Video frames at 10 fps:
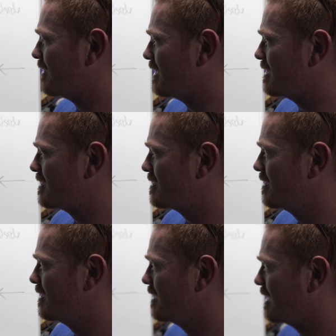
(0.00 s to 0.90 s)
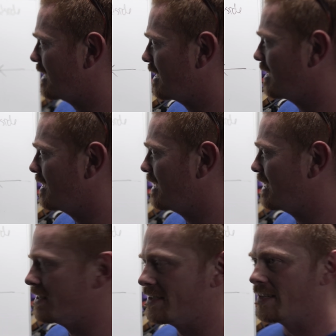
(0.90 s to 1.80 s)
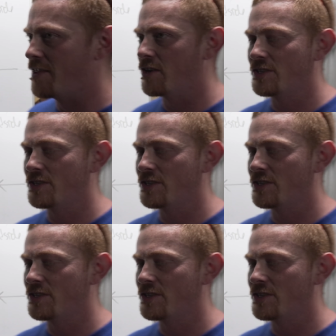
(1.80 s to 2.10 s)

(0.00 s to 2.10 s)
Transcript: that this is the